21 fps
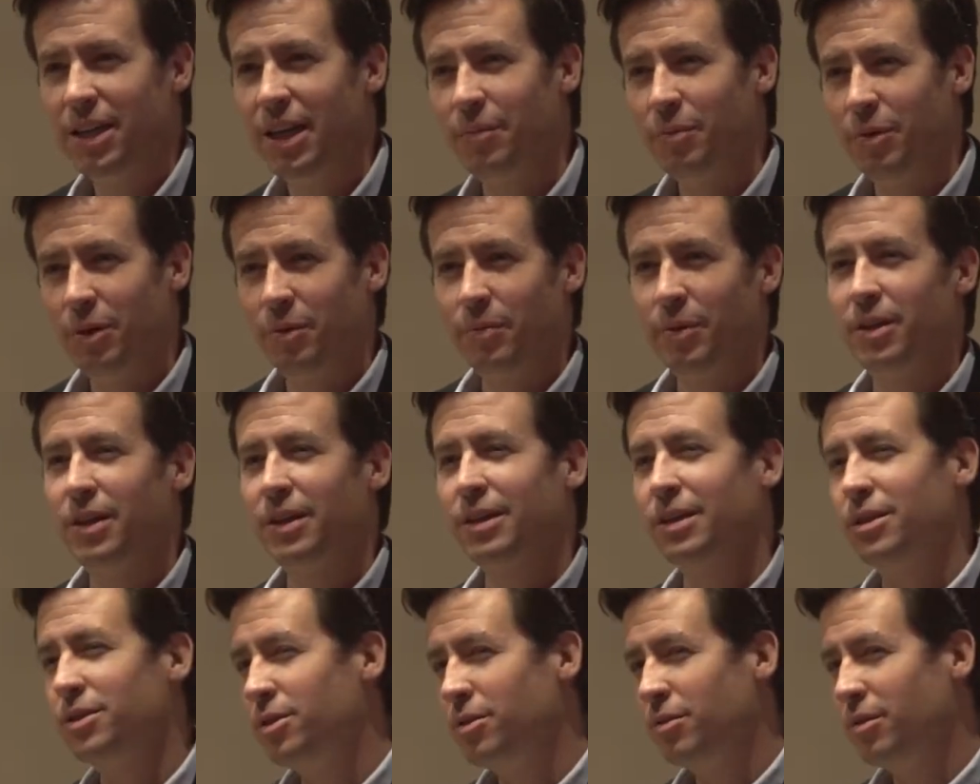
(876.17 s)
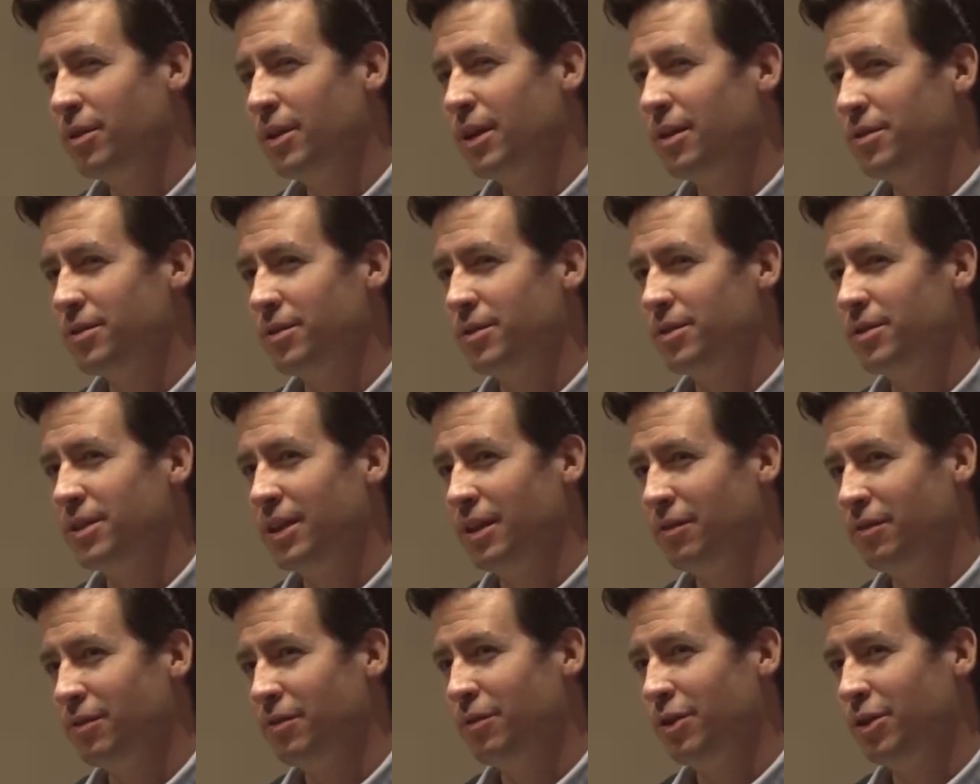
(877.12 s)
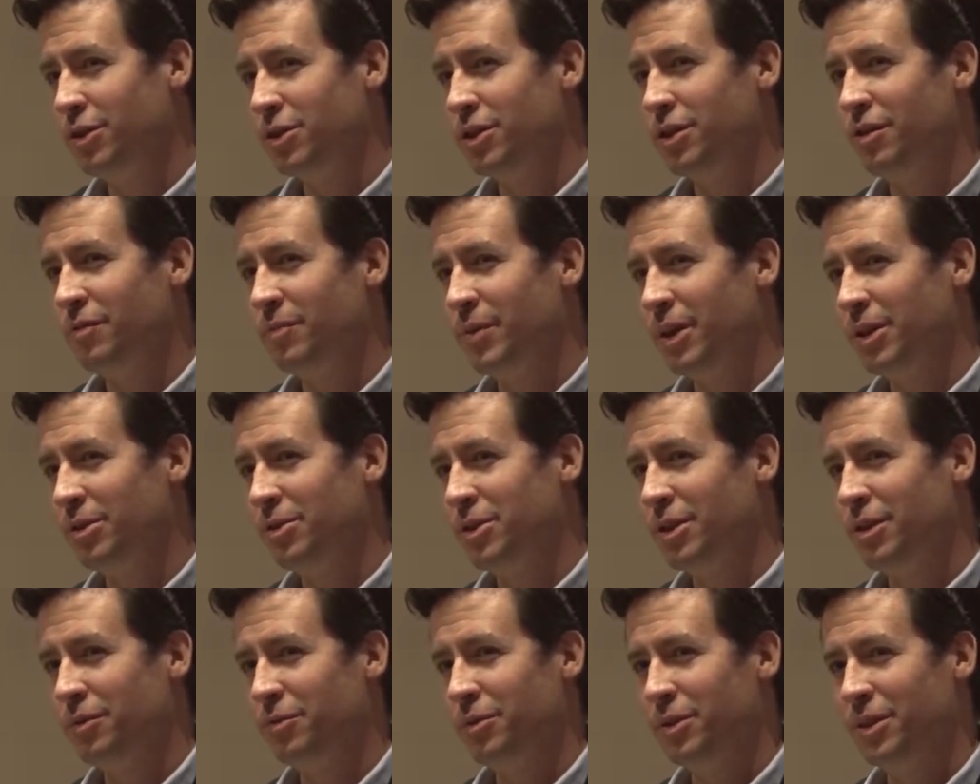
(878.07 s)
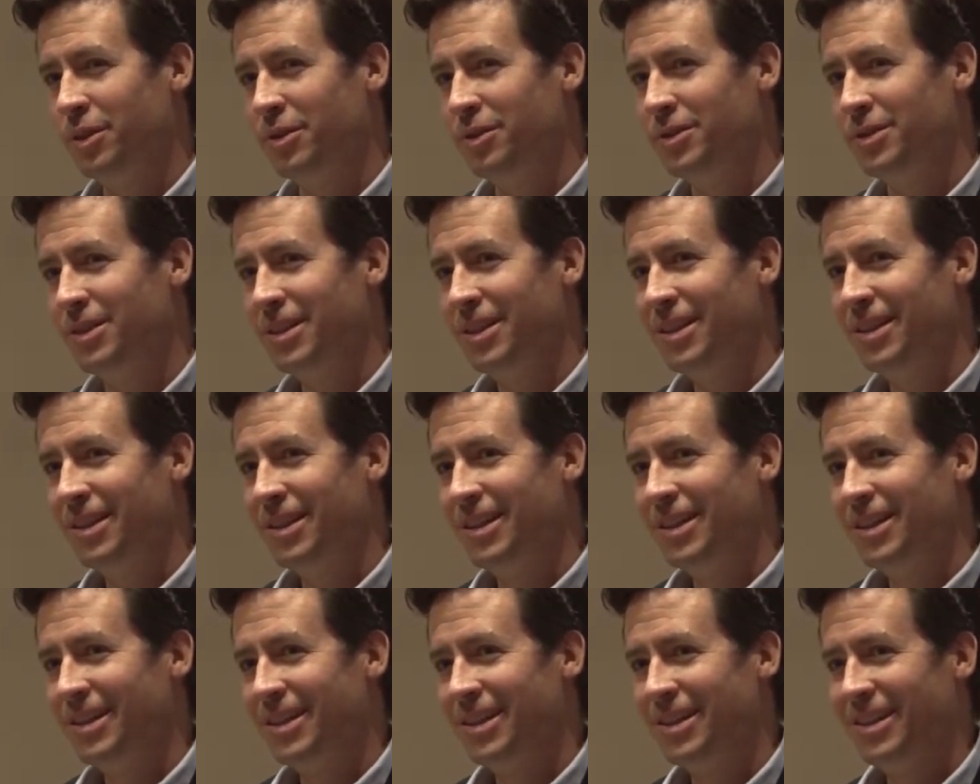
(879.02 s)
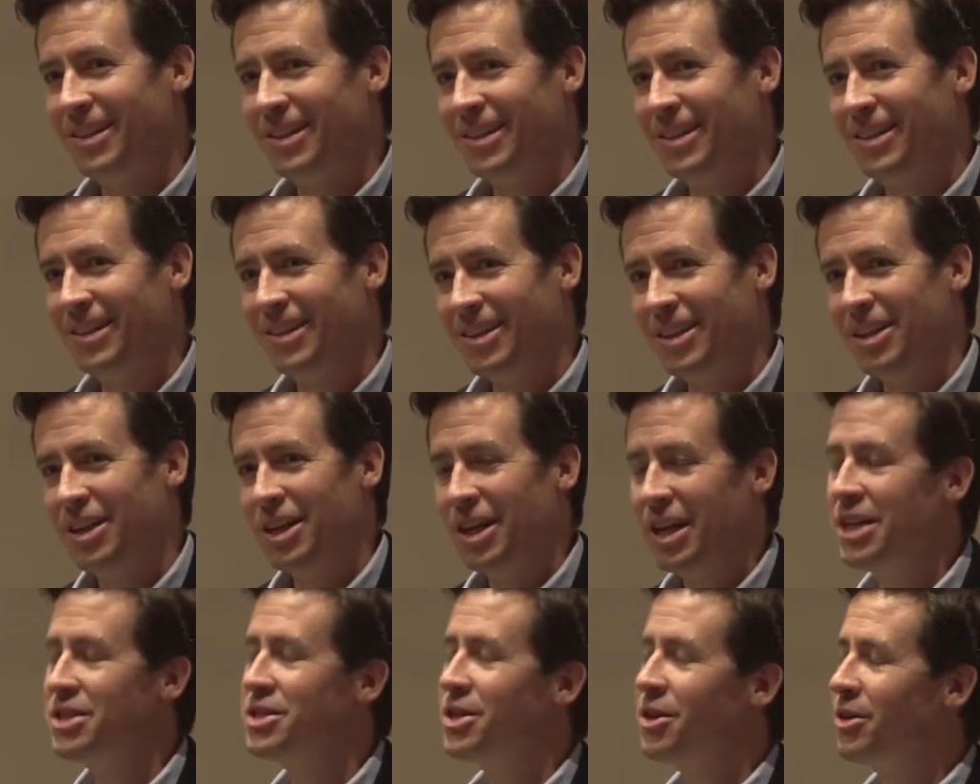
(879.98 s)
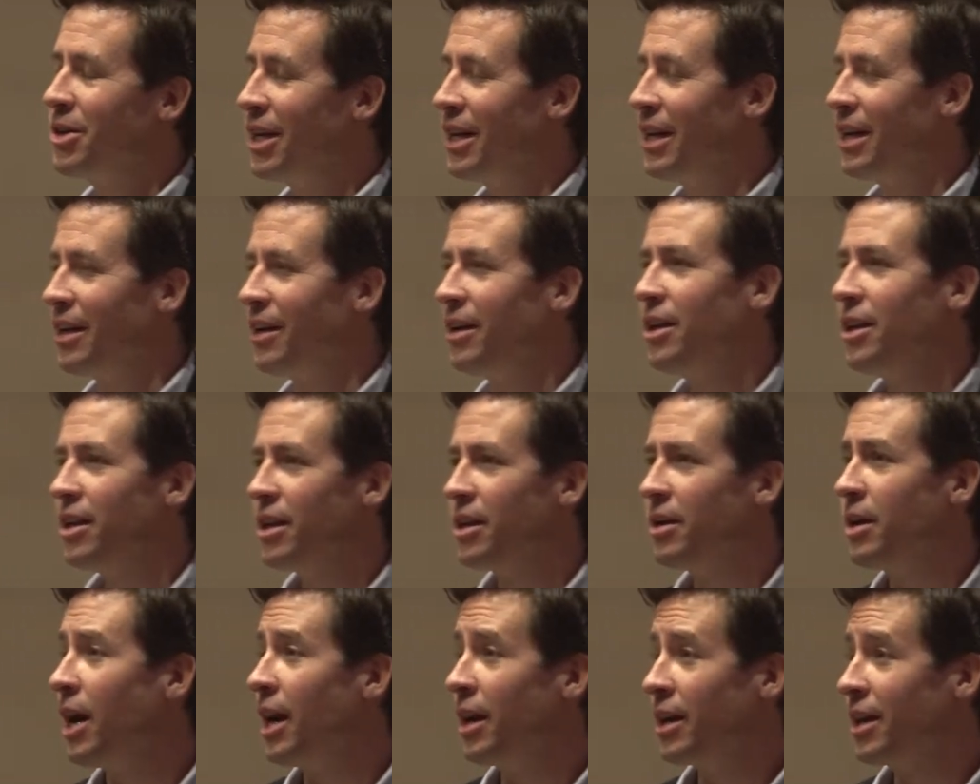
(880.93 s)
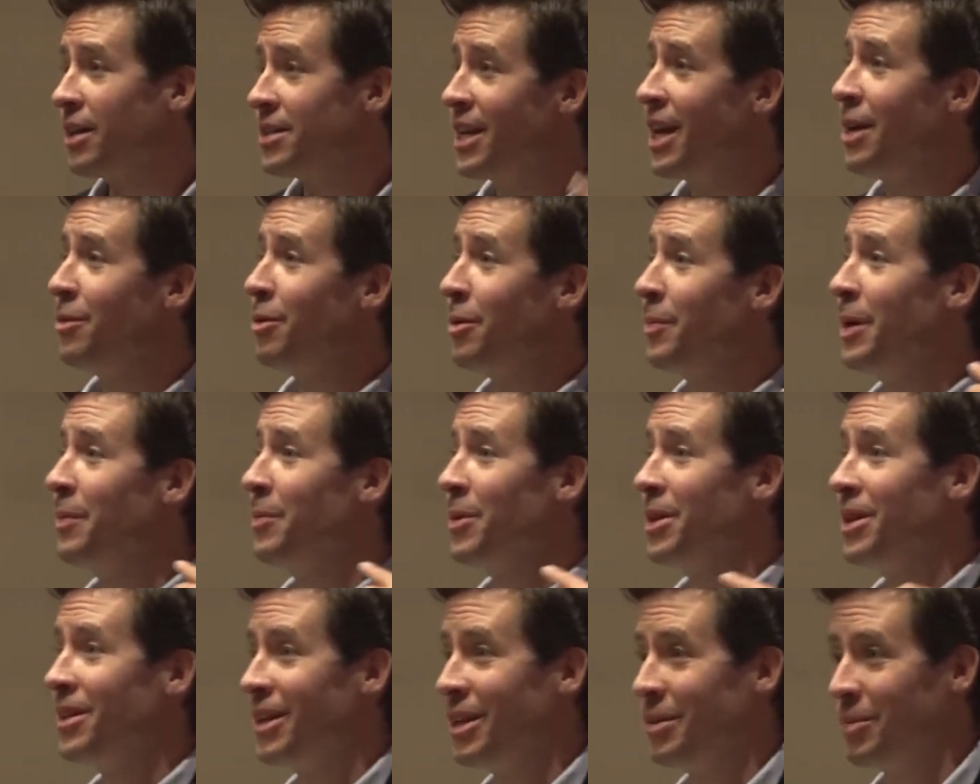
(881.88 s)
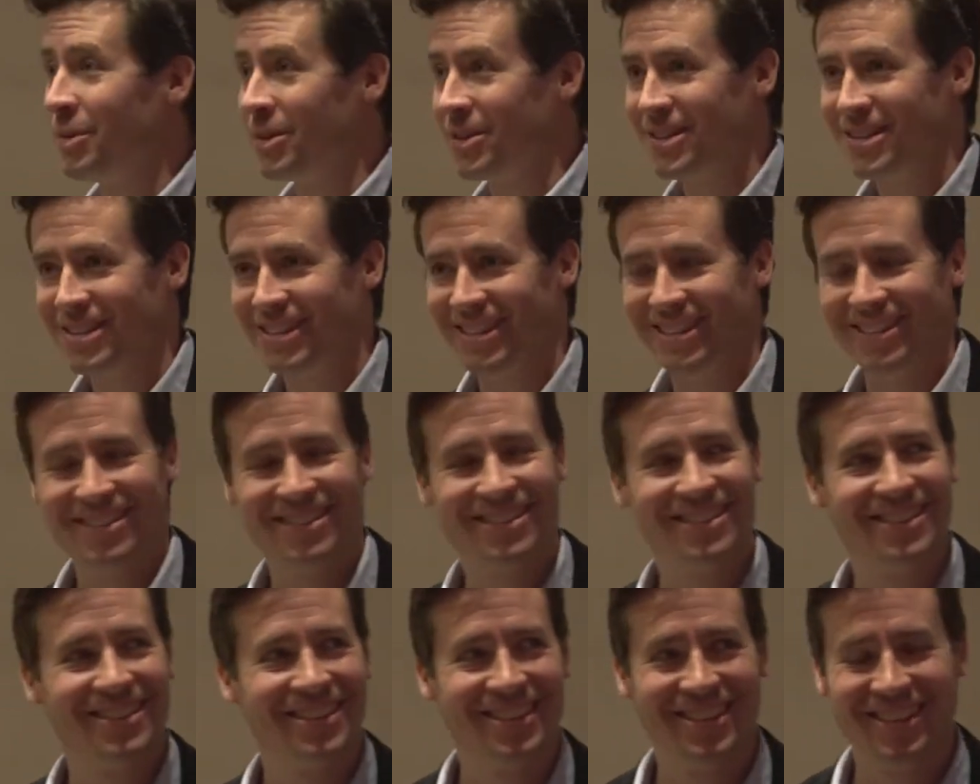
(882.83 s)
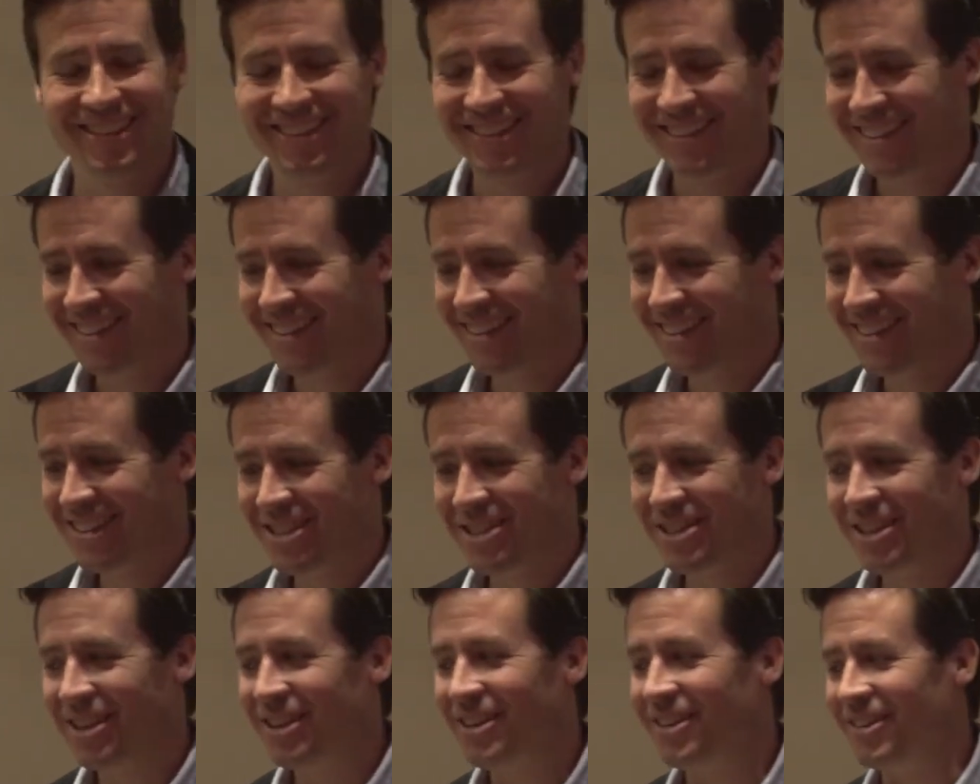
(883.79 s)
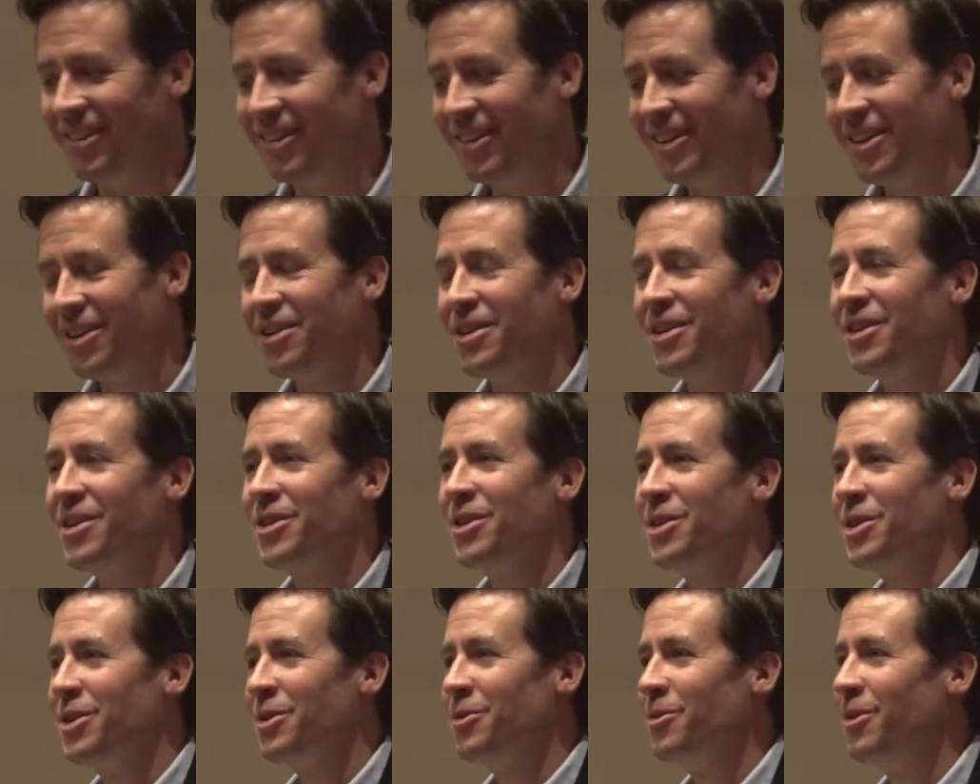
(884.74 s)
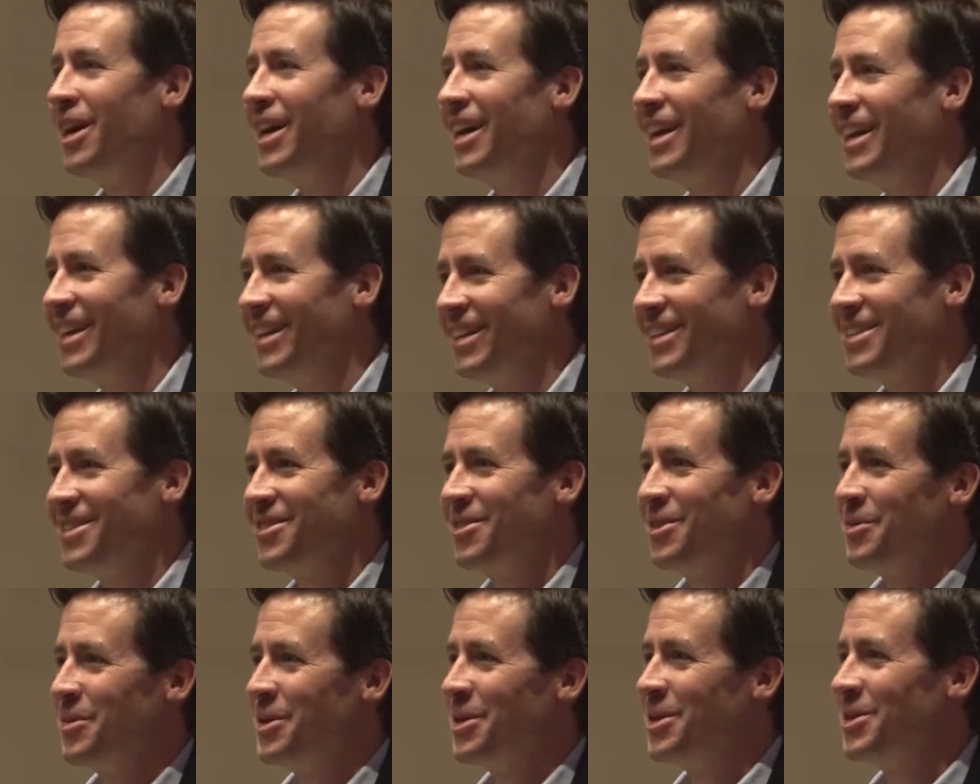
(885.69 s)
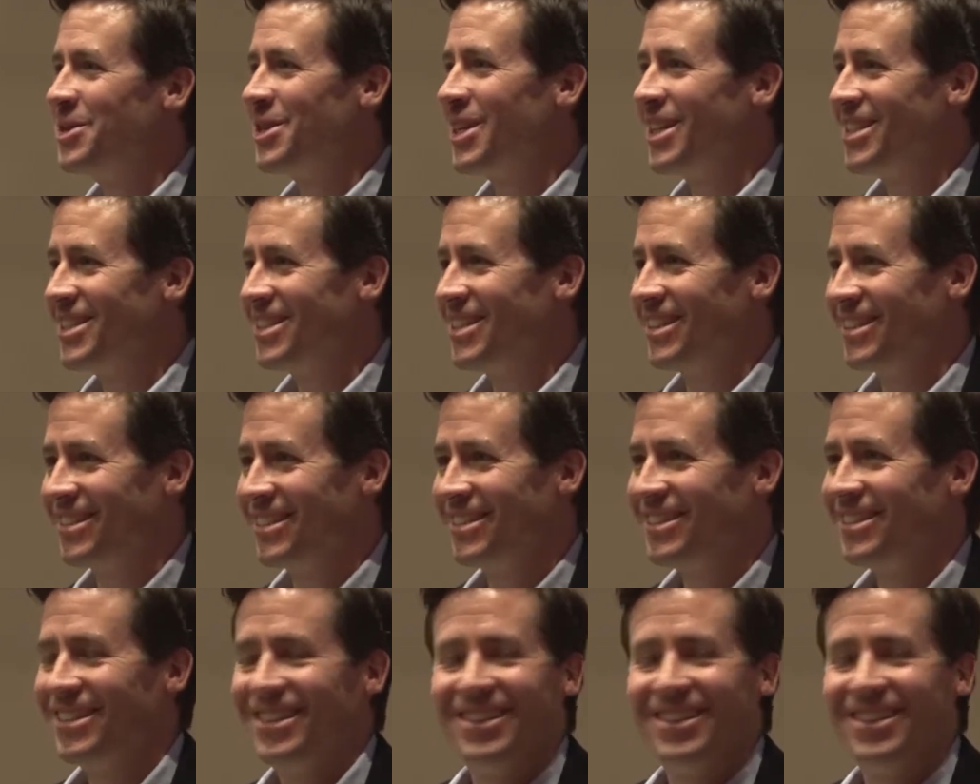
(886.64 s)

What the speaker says: happen to be like a 2007 version of Microsoft Windows? It's okay, because I remember the labels. So the red is criminal justice.